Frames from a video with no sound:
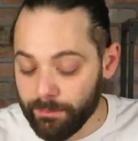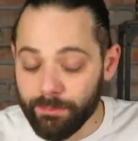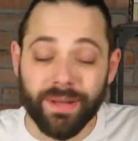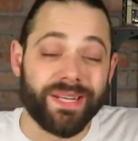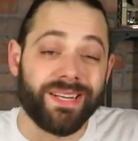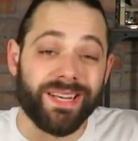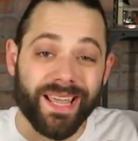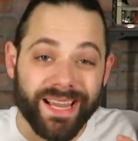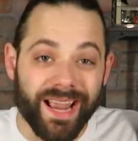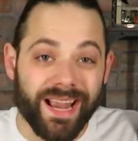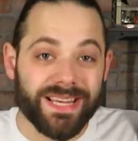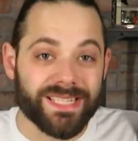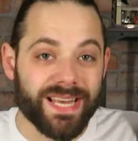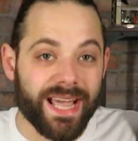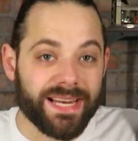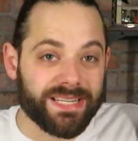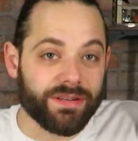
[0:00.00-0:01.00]
But like I
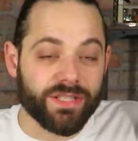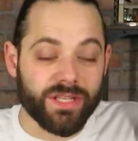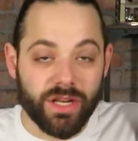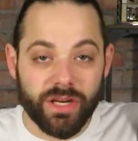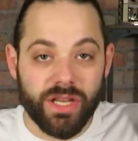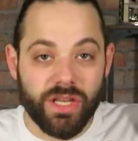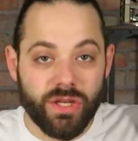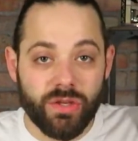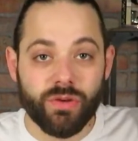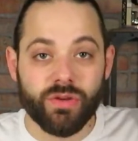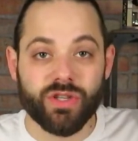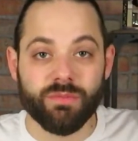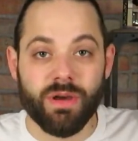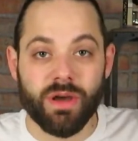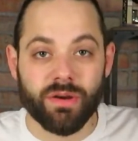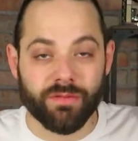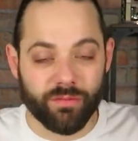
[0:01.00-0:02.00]
said, there's not a huge
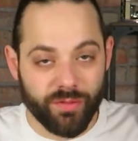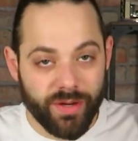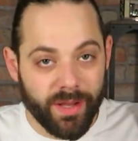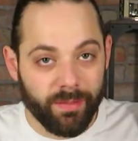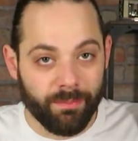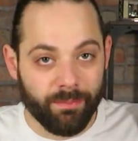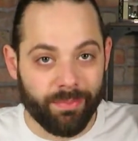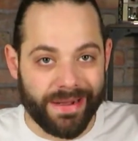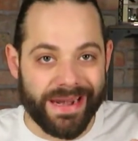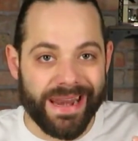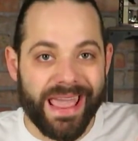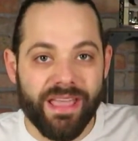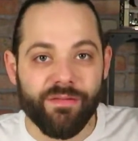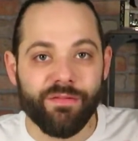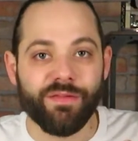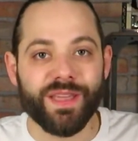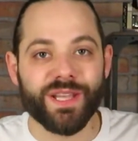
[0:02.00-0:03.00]
amount of real
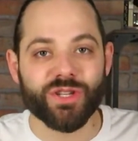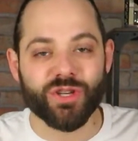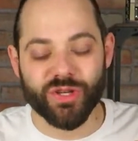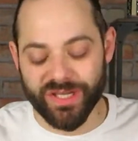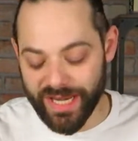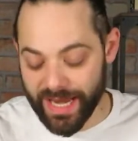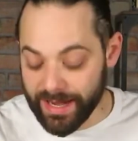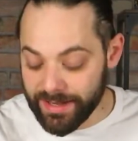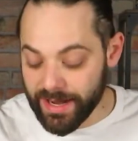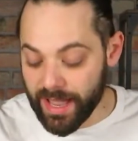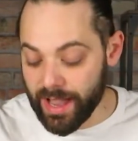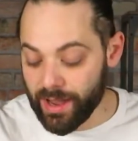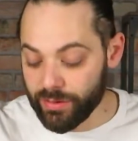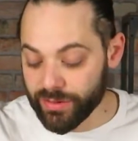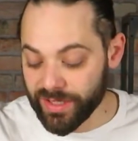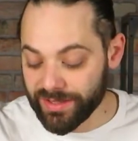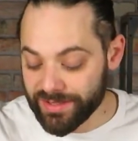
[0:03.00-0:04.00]
play features in the
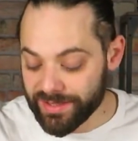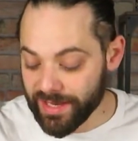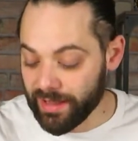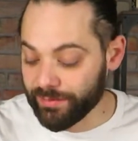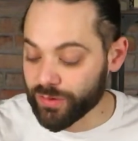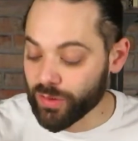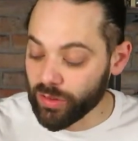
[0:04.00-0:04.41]
house itself.